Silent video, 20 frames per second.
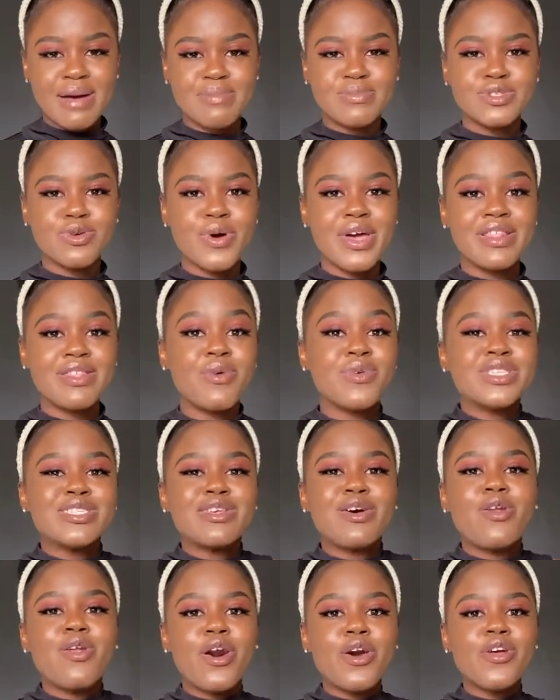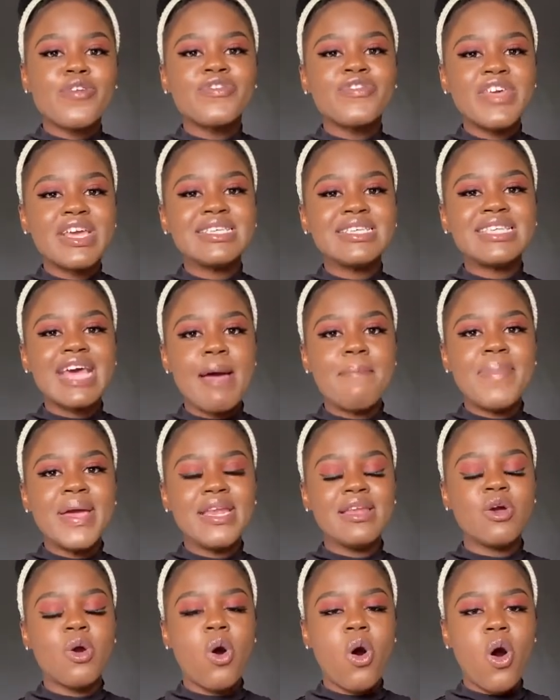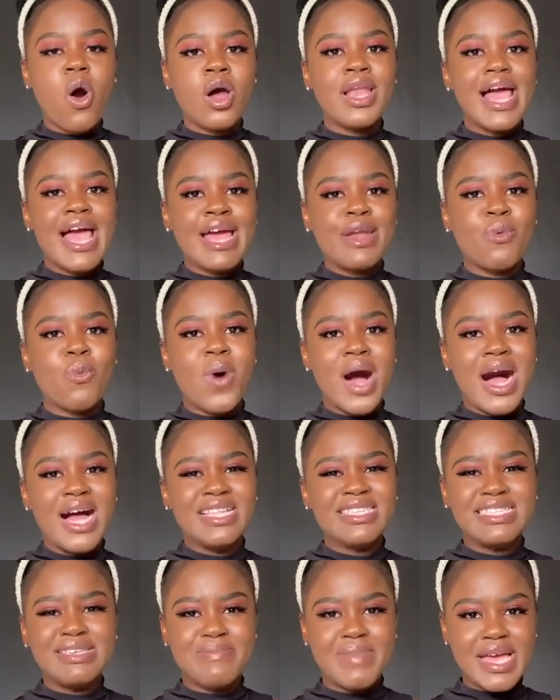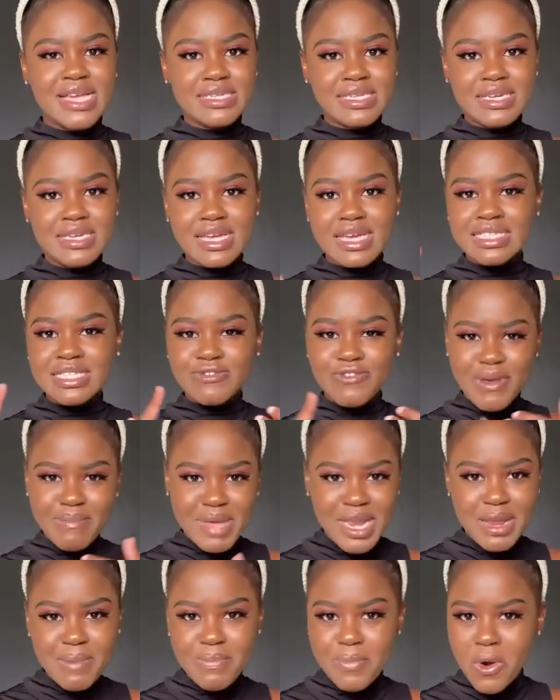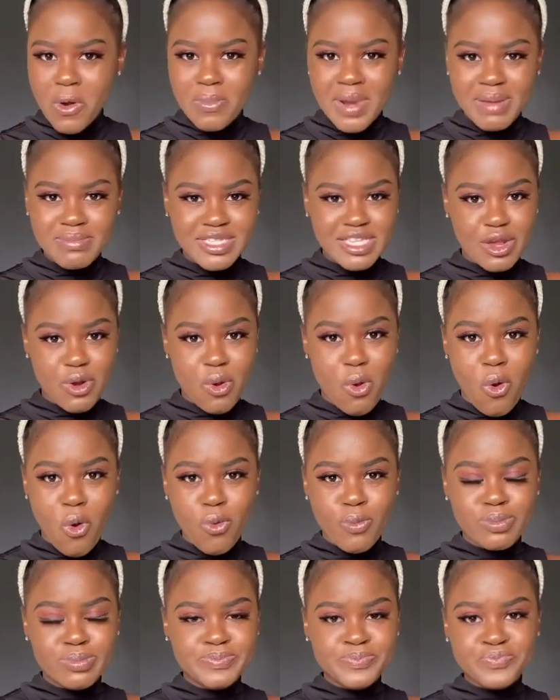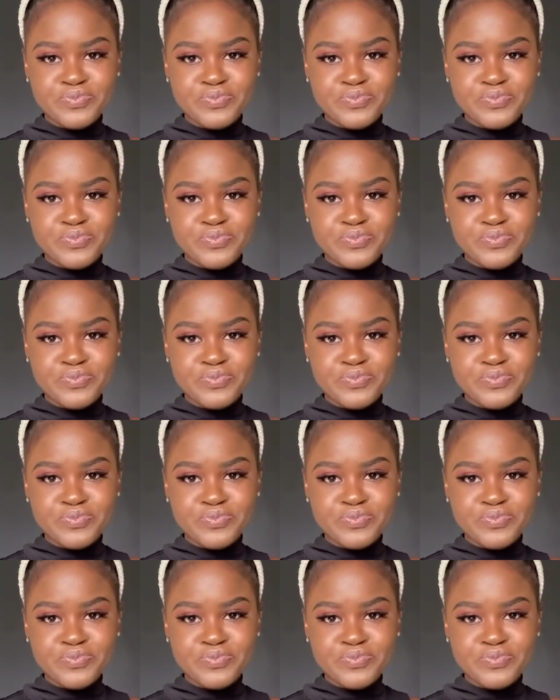So there was a lot of things happening all at once. Imagine, it's family problems at home.